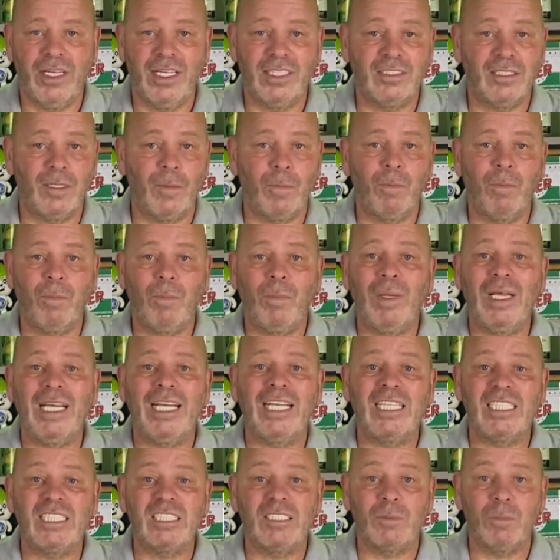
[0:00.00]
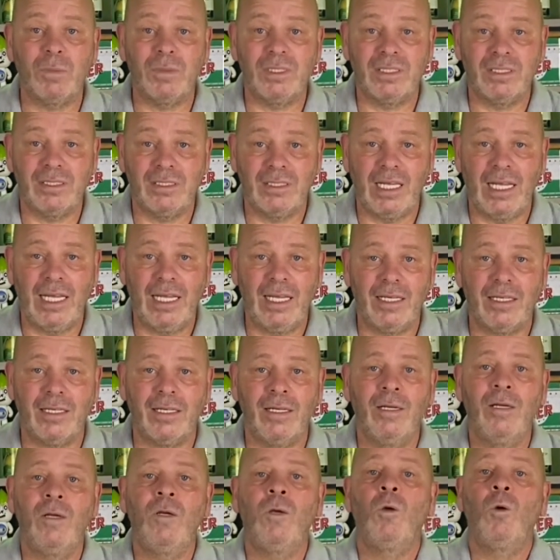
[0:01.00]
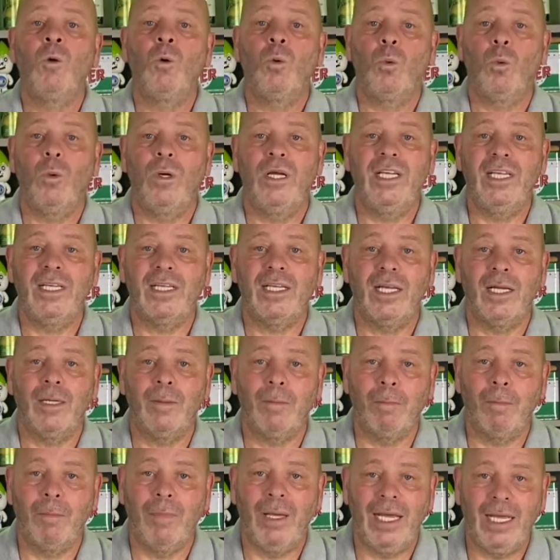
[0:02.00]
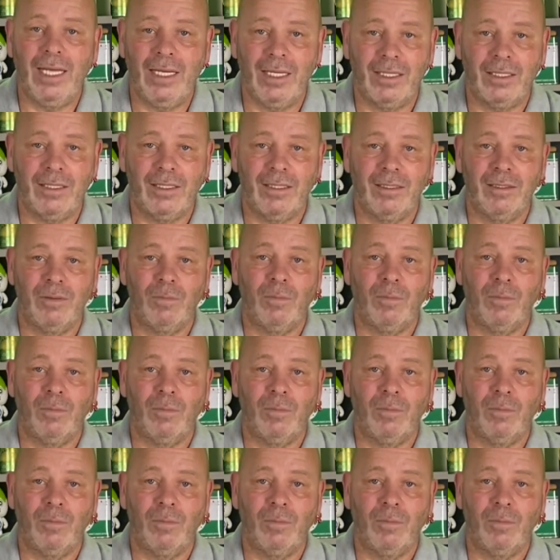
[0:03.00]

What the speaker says: It's the biggest mistake we can make.